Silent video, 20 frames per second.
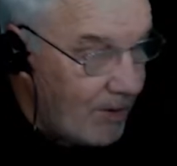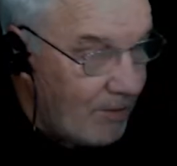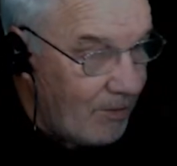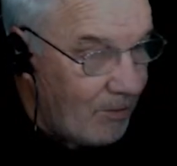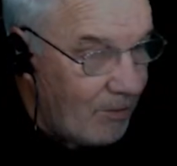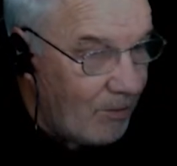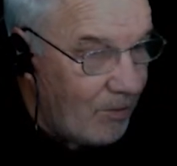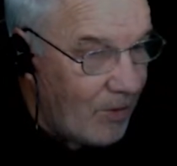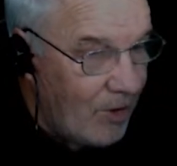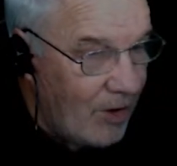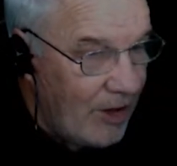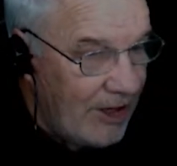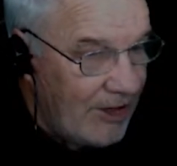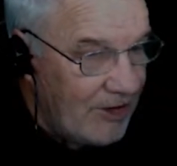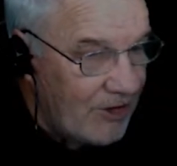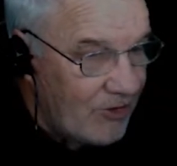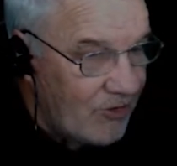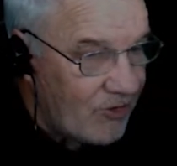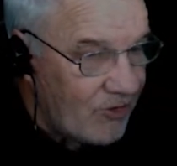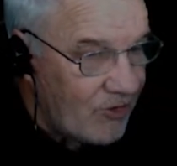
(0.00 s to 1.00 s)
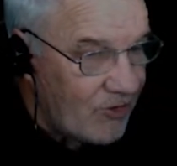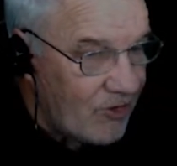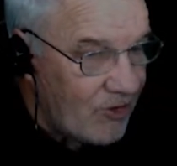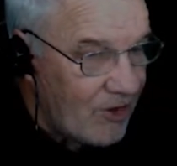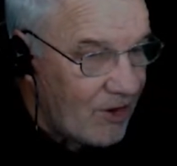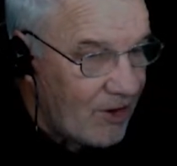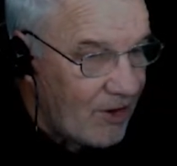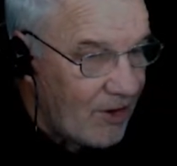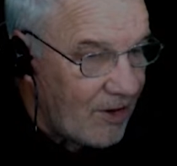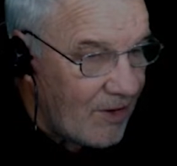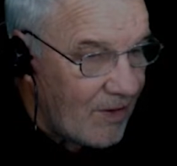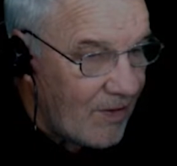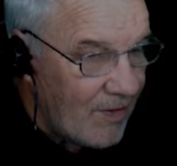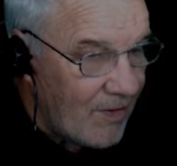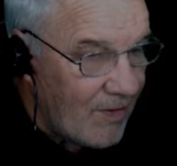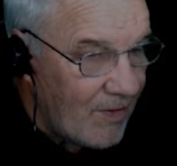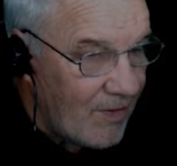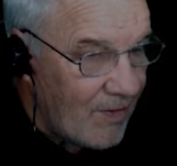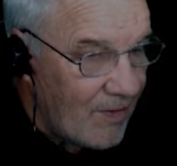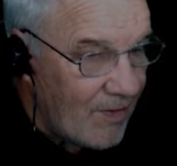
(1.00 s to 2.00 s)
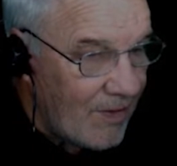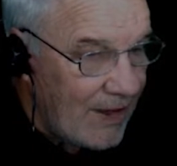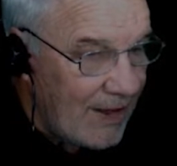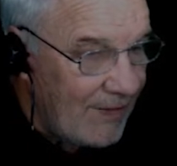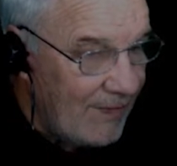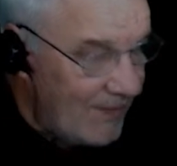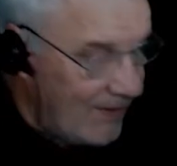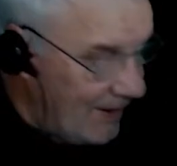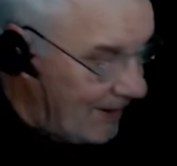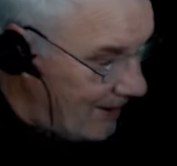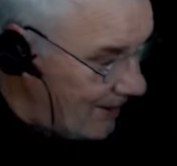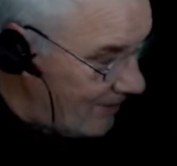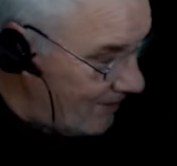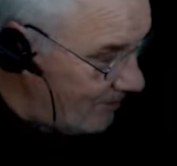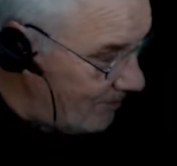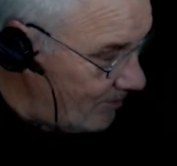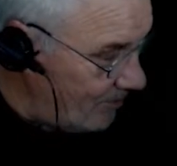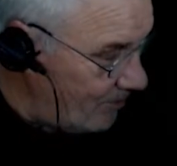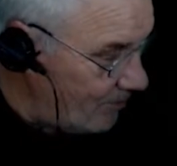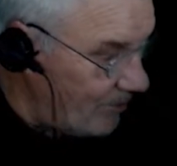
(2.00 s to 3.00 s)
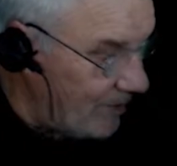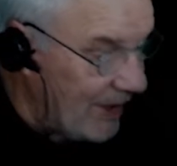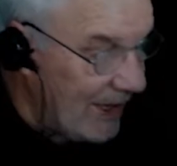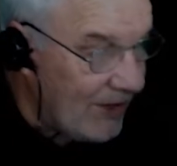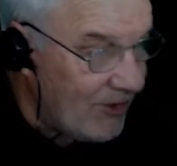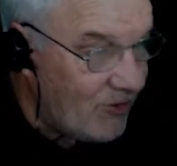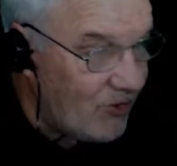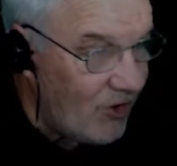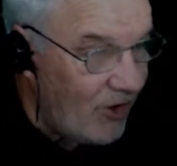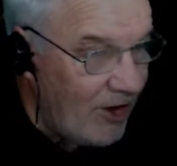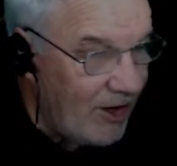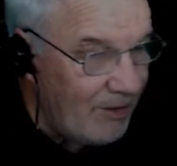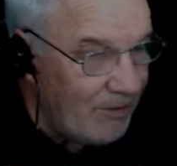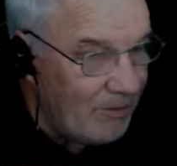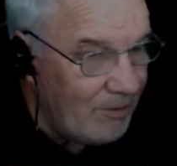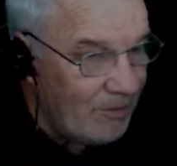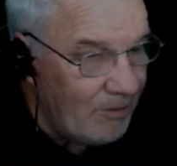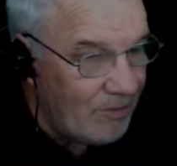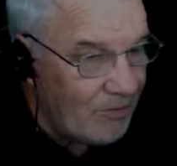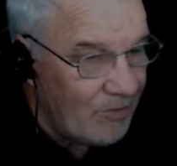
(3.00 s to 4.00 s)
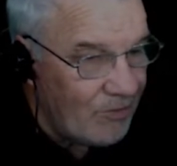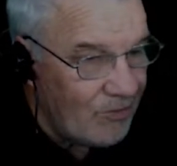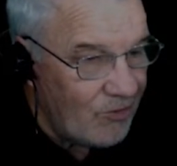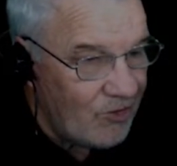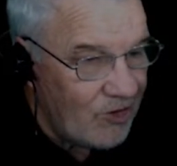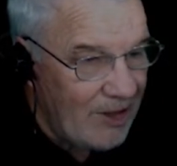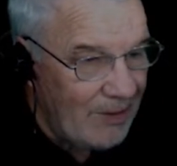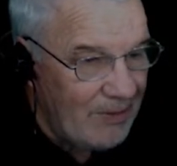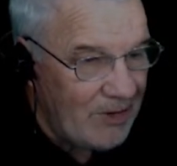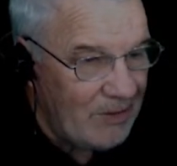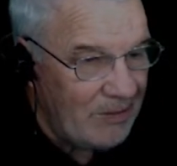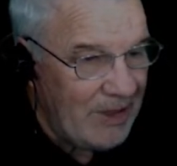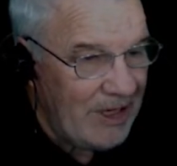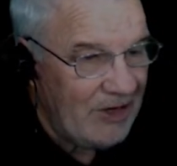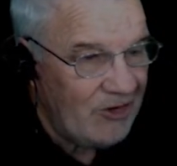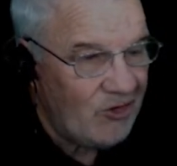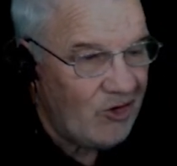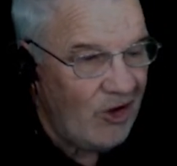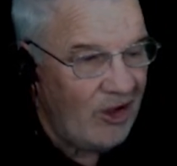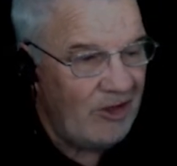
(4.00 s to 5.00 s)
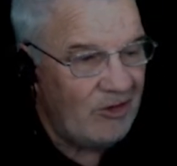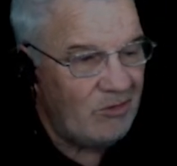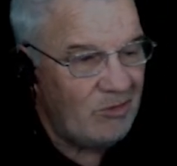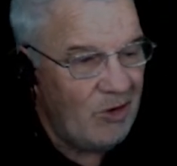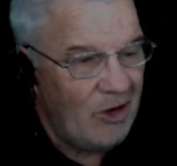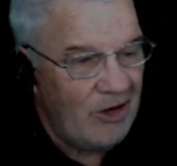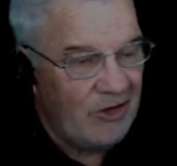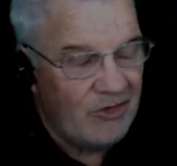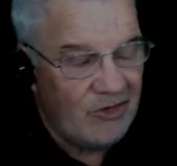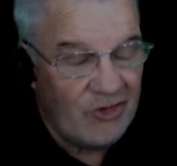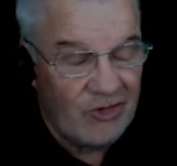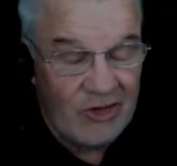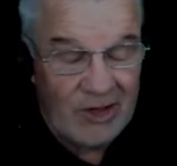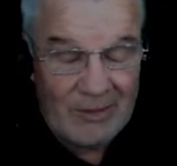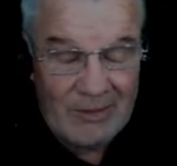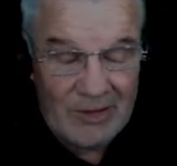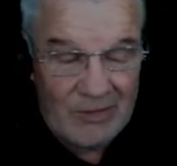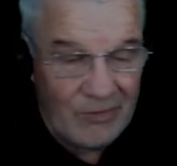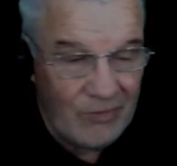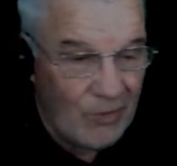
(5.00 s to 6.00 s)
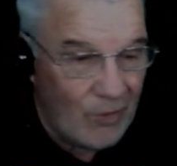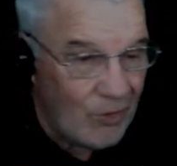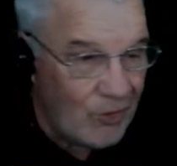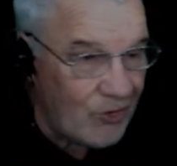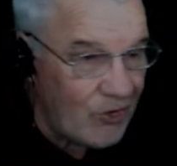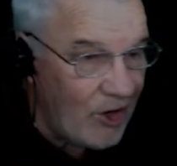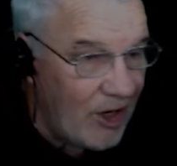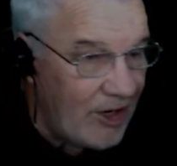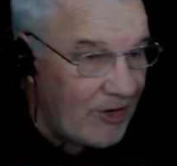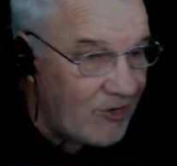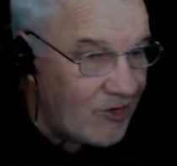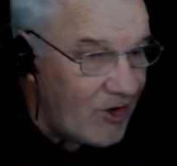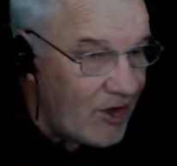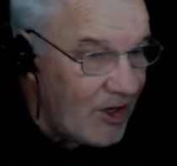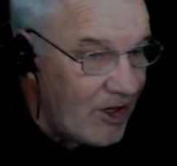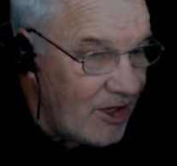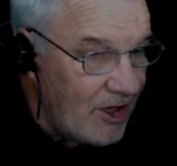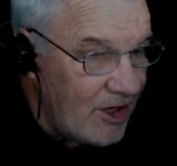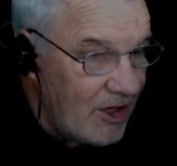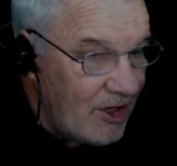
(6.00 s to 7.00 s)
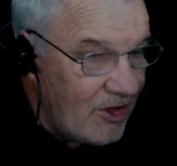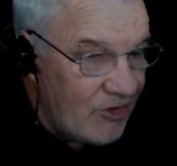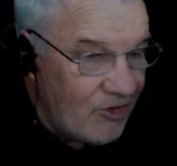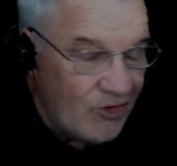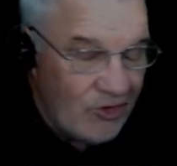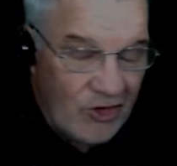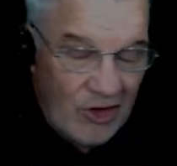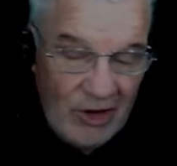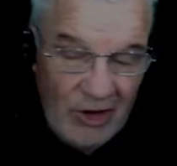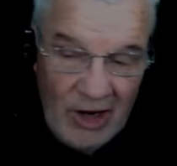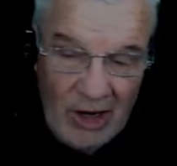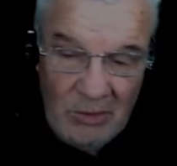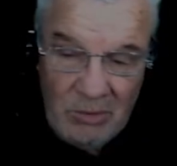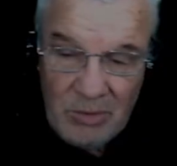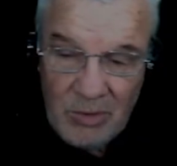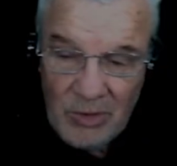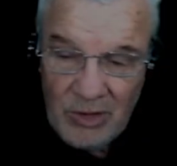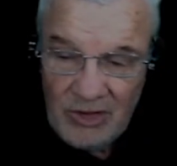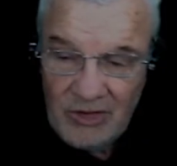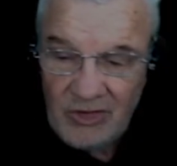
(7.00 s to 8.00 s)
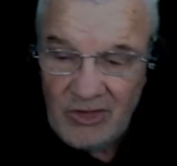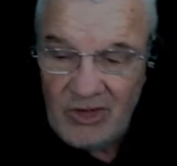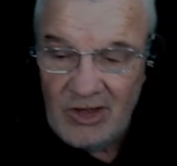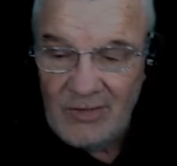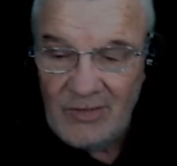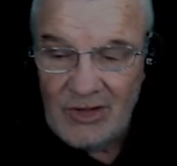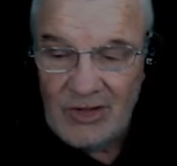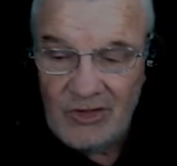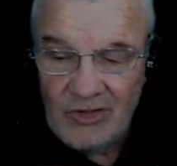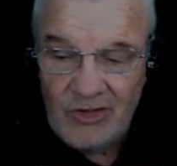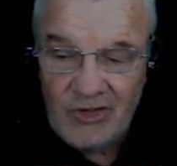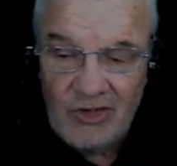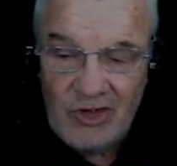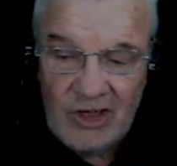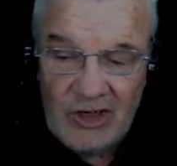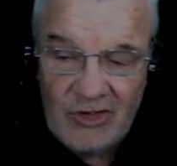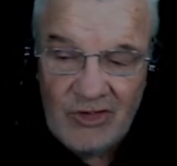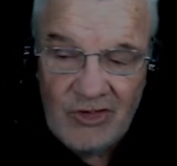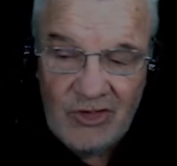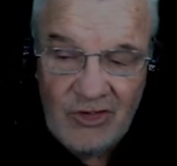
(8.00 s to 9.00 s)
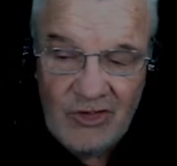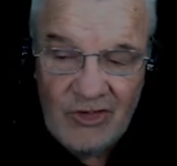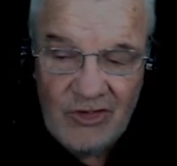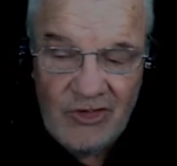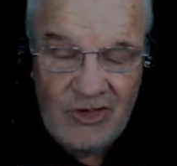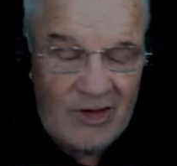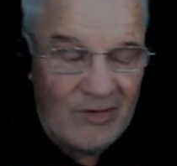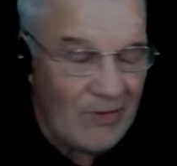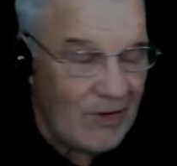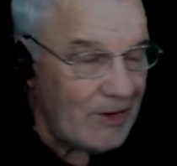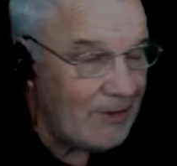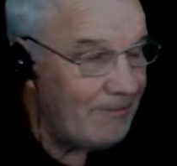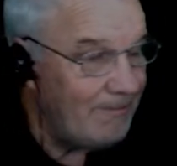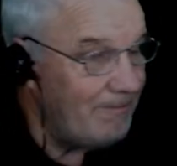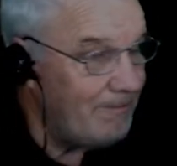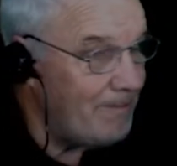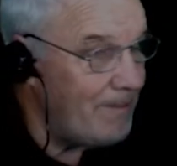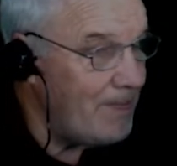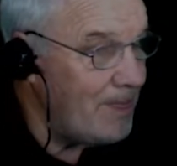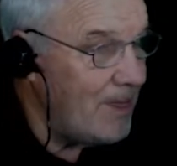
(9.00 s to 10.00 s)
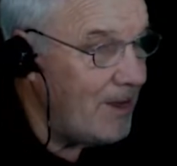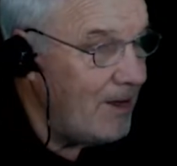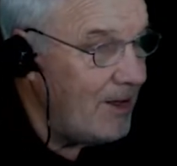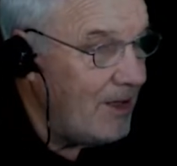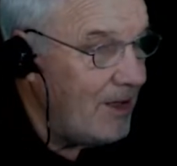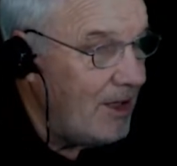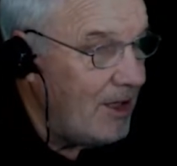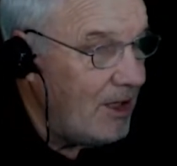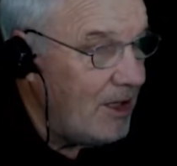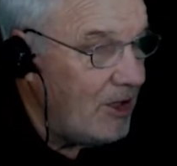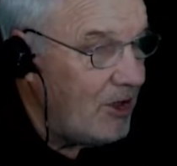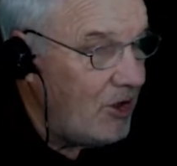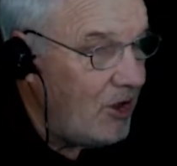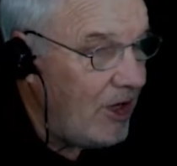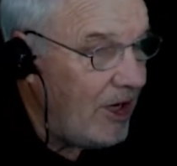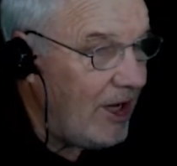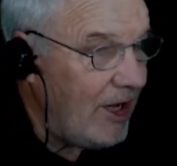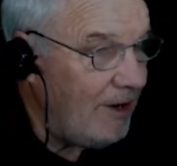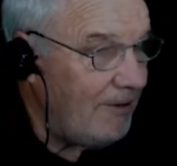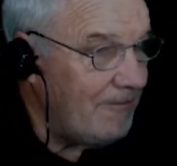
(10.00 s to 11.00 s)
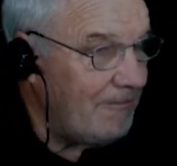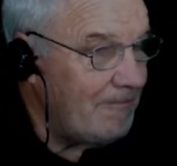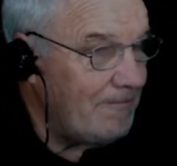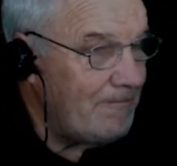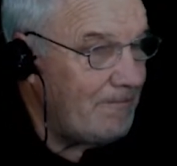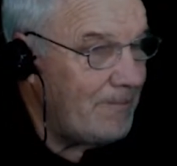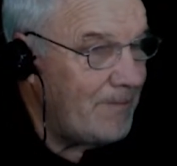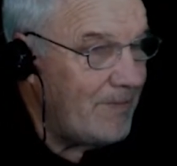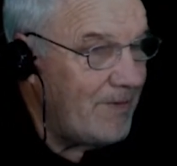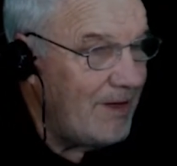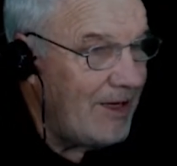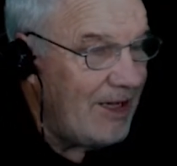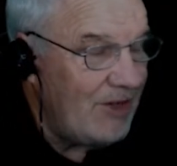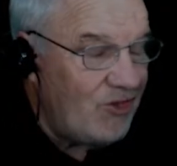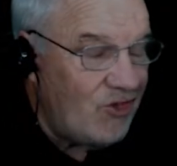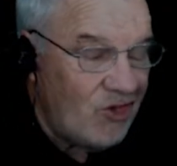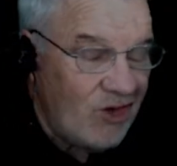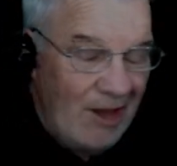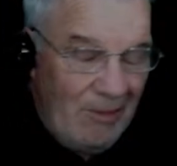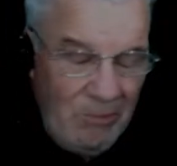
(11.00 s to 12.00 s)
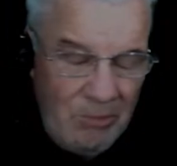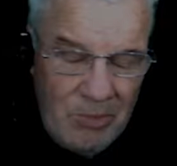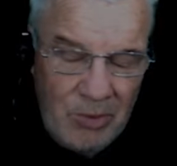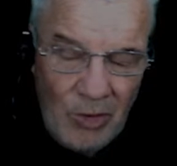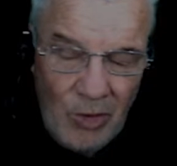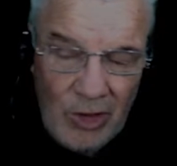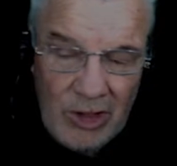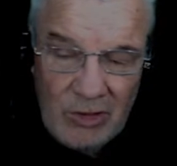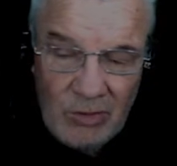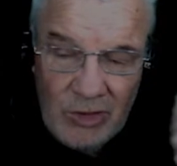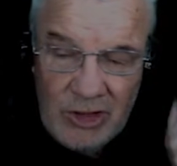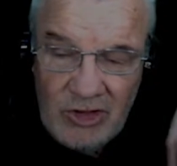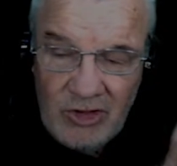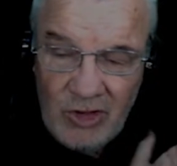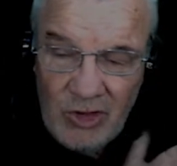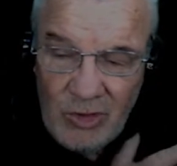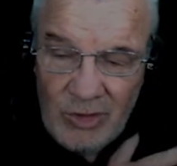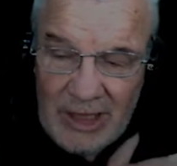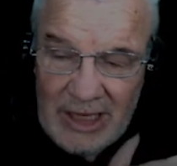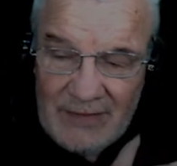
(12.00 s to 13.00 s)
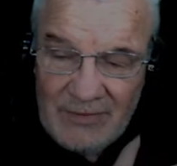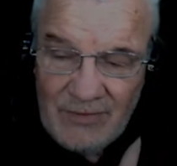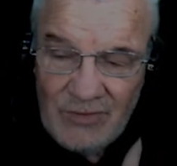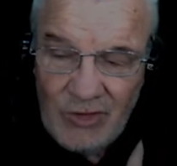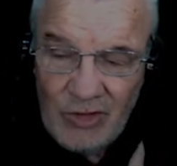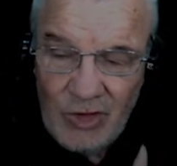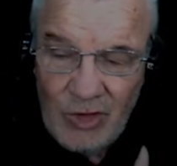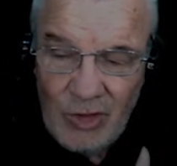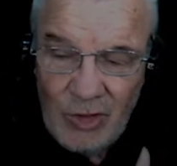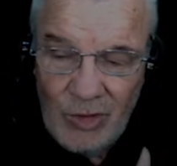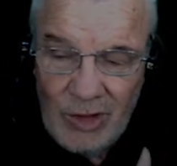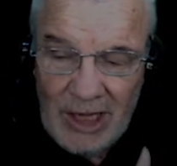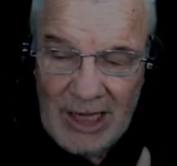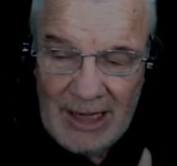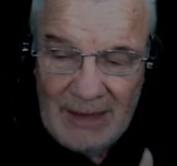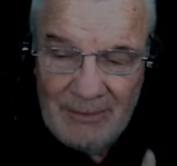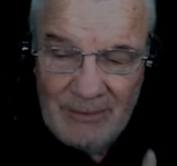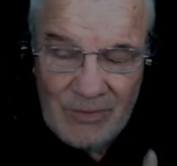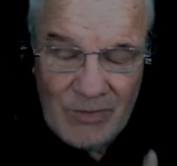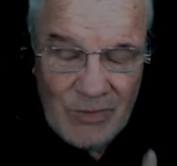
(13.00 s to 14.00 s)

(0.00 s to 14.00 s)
minus that there. Backside, sum of the backsides minus the sum of the foresights, 0.767. Now, at some point we do have to